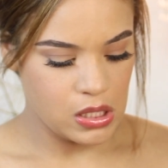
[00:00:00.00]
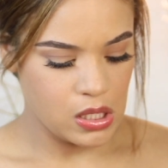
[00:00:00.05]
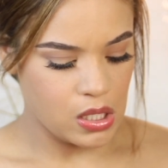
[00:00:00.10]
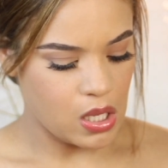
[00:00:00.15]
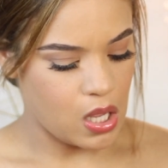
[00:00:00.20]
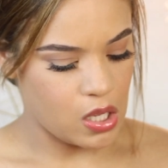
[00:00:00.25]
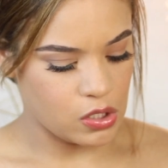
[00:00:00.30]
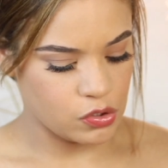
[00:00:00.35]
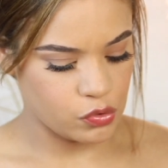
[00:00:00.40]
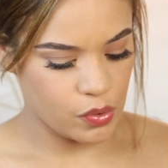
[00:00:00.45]

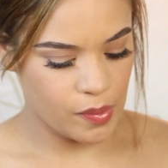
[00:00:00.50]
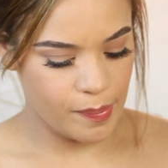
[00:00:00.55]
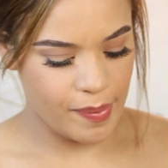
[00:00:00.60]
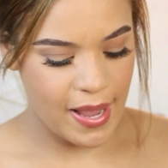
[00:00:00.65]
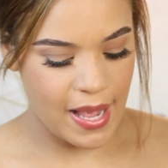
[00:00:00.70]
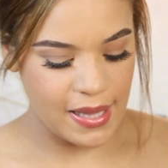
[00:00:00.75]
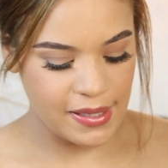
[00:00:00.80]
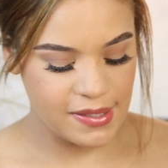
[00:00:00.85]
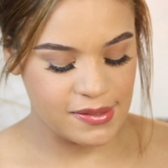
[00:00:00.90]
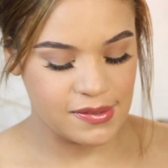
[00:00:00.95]
contour
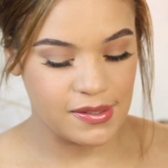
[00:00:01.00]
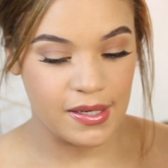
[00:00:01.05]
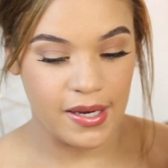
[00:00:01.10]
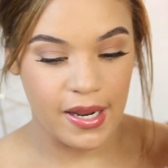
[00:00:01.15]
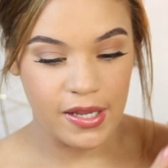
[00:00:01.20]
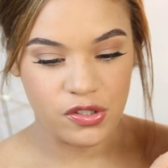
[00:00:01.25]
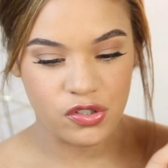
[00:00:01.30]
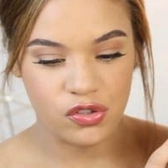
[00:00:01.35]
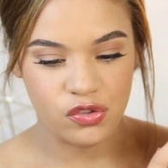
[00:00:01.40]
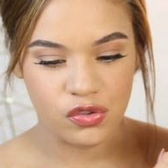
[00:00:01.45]
palette, and
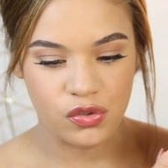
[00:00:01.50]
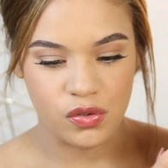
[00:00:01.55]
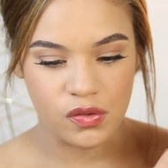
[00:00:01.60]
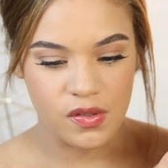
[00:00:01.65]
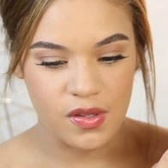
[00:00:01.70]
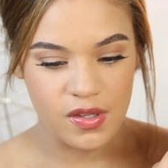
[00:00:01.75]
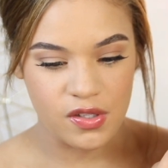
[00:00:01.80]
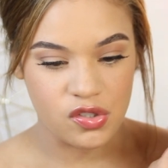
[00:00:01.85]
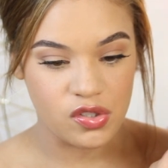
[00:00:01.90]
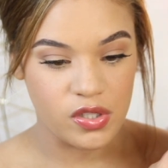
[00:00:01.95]
I just
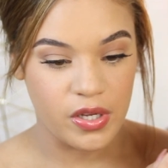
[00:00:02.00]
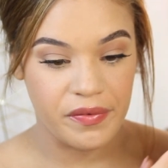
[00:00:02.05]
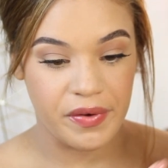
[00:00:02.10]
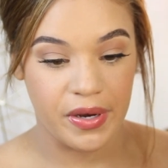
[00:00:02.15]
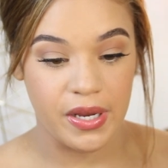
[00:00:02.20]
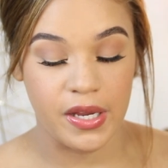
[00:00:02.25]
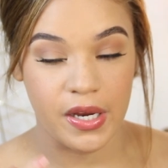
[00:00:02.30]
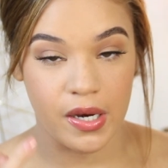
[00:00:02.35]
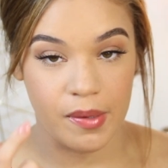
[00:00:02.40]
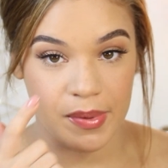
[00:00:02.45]
used this shade
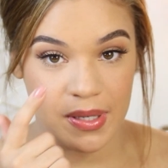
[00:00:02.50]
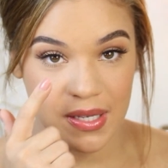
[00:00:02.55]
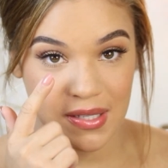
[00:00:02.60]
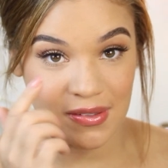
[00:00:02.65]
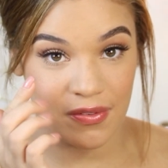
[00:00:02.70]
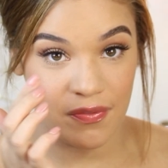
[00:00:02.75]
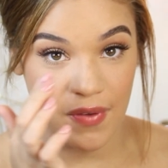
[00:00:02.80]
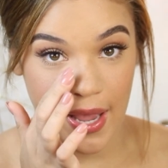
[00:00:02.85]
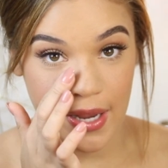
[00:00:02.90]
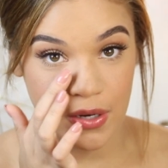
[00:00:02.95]
right here
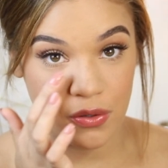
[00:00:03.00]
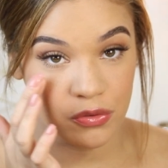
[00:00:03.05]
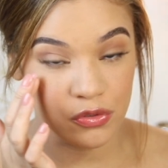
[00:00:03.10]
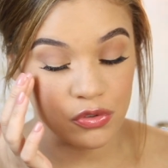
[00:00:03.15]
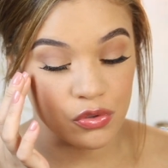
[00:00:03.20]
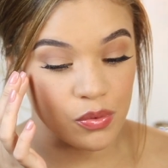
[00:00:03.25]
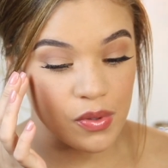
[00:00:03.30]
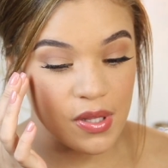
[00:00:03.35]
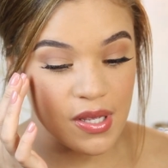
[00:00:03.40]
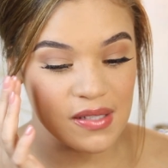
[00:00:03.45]
because if I don't
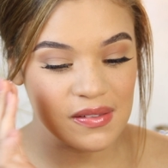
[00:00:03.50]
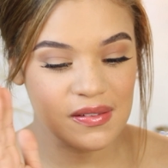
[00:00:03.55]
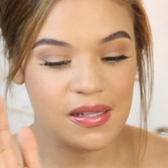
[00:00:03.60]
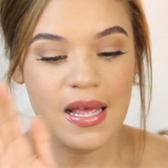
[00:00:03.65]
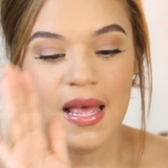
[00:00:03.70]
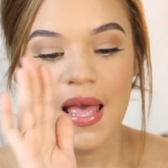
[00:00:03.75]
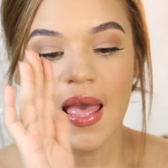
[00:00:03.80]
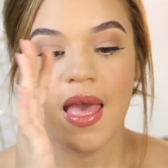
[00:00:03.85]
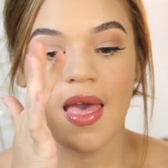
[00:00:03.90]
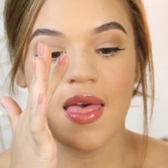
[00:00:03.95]
do this,
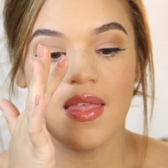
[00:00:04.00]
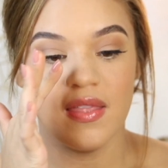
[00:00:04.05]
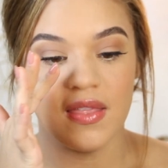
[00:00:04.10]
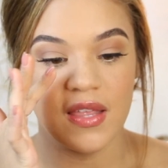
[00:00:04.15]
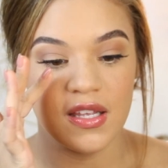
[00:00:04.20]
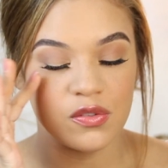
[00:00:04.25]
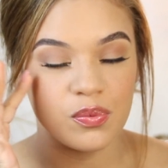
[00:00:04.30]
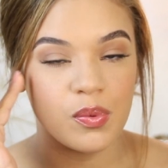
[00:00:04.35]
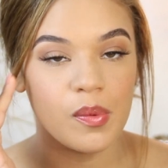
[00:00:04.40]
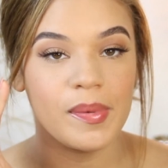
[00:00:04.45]

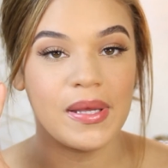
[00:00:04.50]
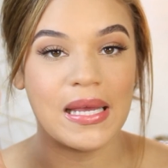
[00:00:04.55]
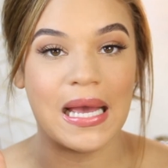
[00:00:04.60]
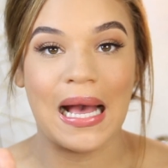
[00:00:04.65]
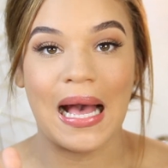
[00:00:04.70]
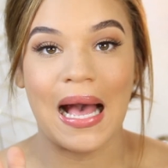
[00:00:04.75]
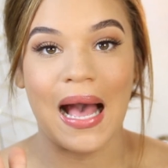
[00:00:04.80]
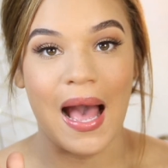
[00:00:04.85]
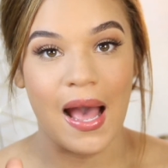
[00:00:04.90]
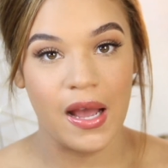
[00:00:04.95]
this will be a
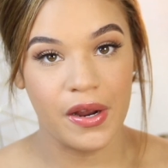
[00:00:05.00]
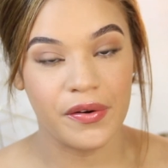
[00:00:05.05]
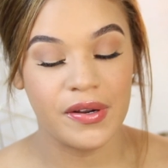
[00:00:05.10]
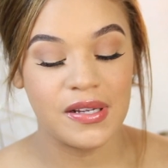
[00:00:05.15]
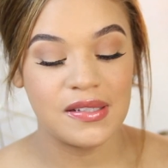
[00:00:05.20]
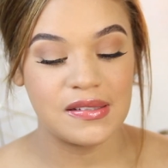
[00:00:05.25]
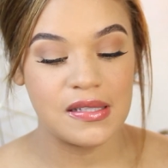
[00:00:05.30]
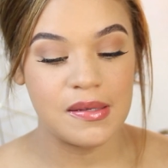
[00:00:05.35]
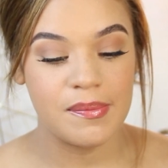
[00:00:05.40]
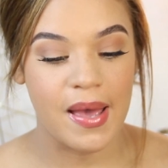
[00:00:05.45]
hot
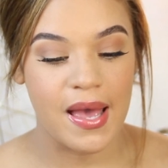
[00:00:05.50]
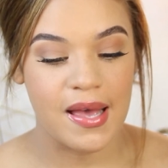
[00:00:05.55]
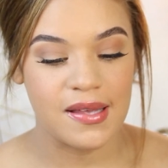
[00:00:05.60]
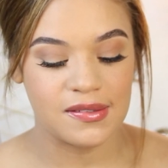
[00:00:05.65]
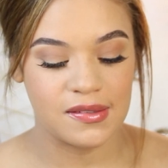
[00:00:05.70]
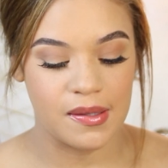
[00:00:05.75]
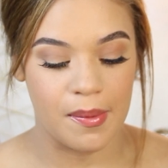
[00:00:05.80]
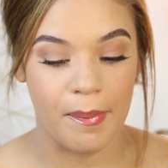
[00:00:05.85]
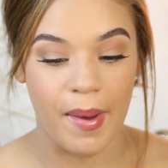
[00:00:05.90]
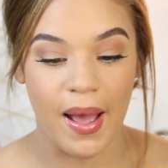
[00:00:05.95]
creasy
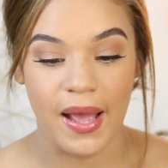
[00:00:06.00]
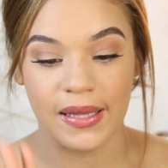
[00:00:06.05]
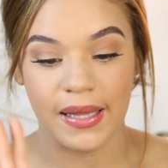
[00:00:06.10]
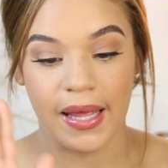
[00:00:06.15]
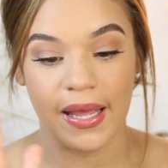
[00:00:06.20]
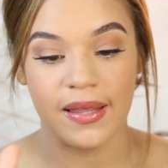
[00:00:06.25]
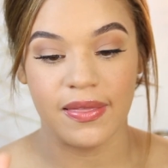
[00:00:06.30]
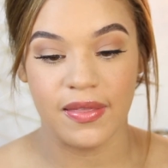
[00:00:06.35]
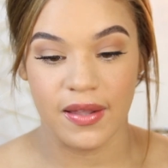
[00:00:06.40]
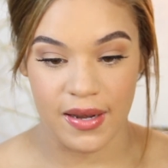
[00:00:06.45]
mess by
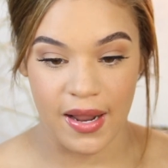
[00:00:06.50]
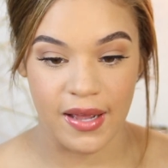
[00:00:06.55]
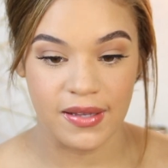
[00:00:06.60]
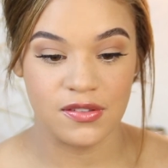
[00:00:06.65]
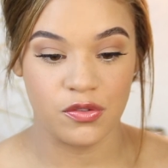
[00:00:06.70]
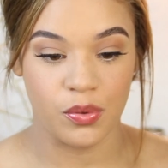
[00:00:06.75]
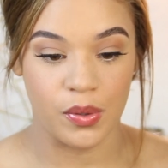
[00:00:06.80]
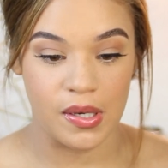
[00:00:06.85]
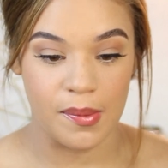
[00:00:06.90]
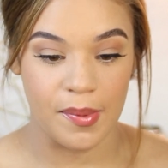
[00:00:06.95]
like the
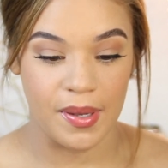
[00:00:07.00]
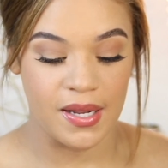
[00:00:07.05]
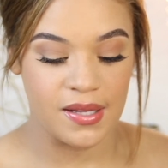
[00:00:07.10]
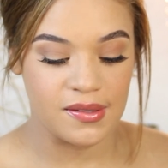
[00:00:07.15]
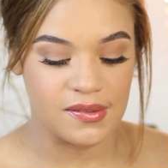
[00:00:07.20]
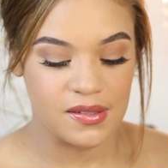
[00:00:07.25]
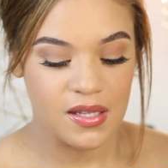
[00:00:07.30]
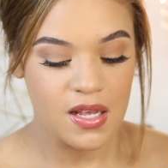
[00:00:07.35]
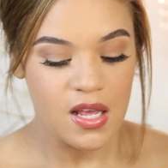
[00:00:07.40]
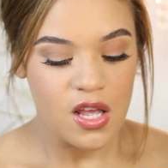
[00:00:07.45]
next 20
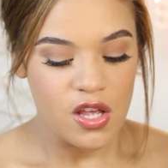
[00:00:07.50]
minutes.